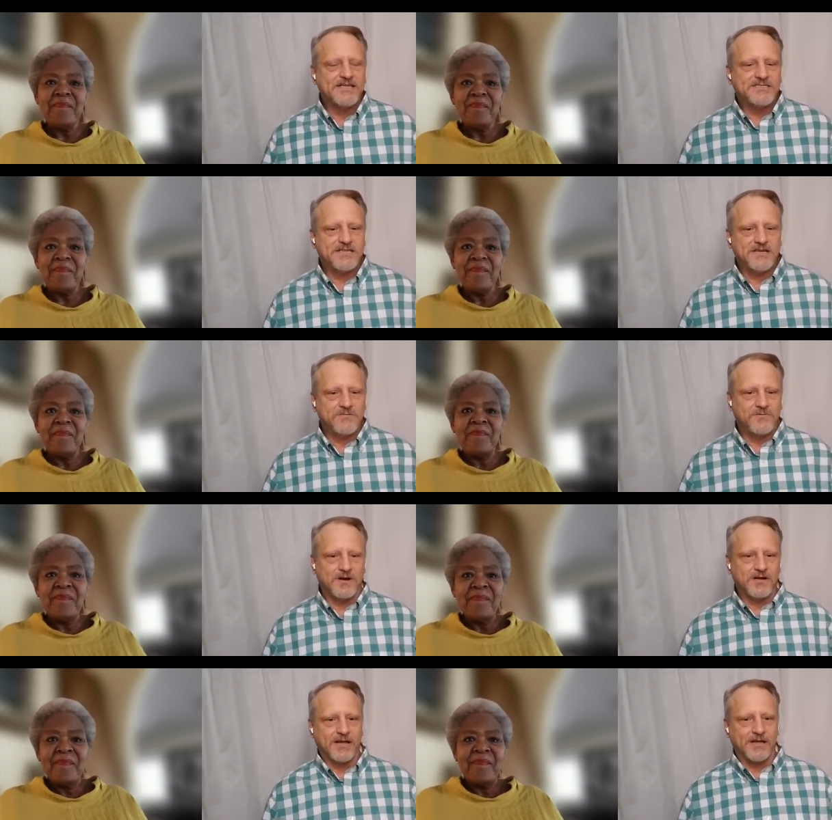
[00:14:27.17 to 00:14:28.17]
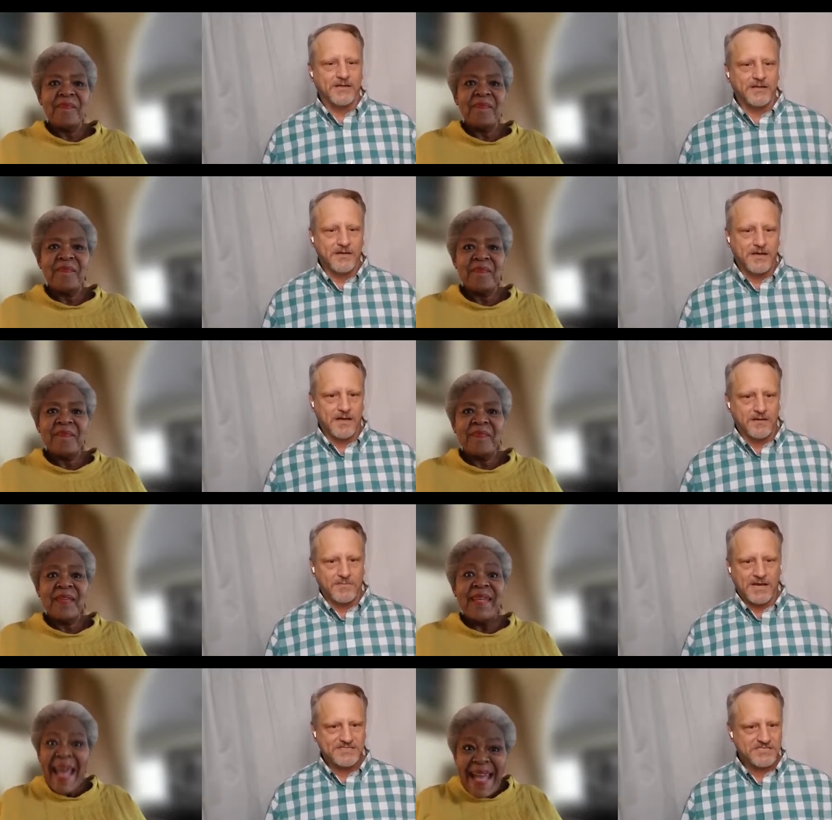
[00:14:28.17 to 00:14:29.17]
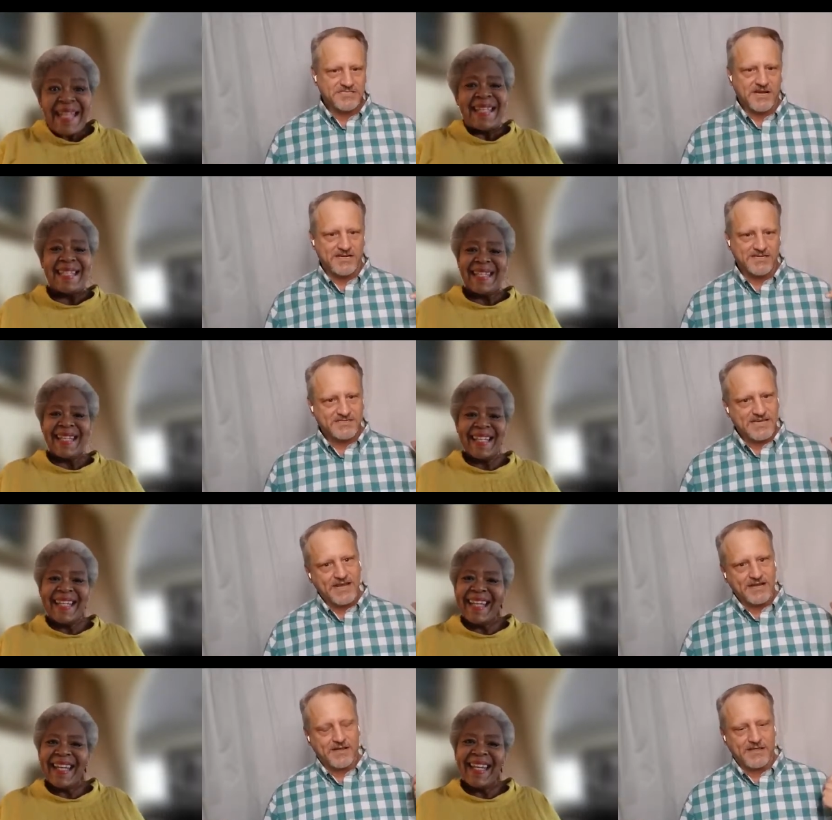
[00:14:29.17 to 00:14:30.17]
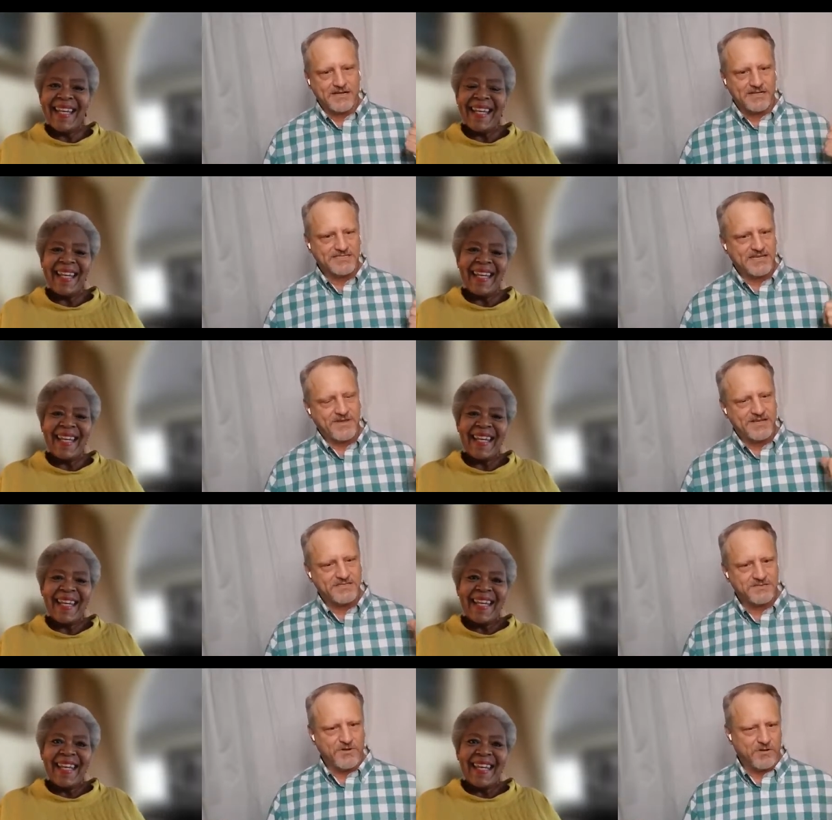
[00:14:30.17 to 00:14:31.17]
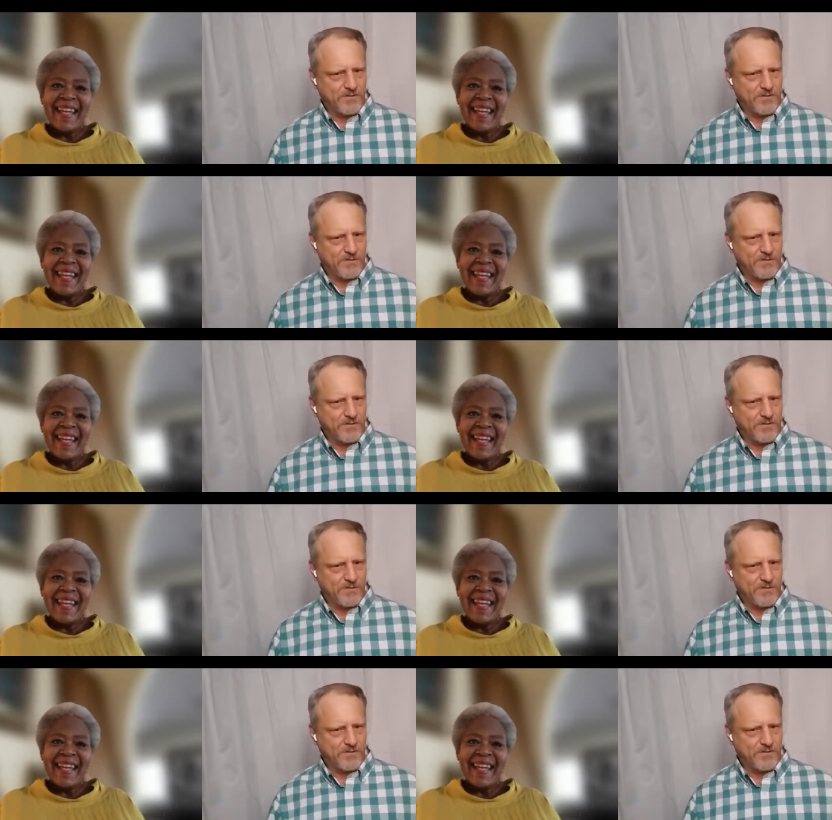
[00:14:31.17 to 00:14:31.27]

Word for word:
Speaker 1: and he's still working. Um, I just saw a thing, they did a CBS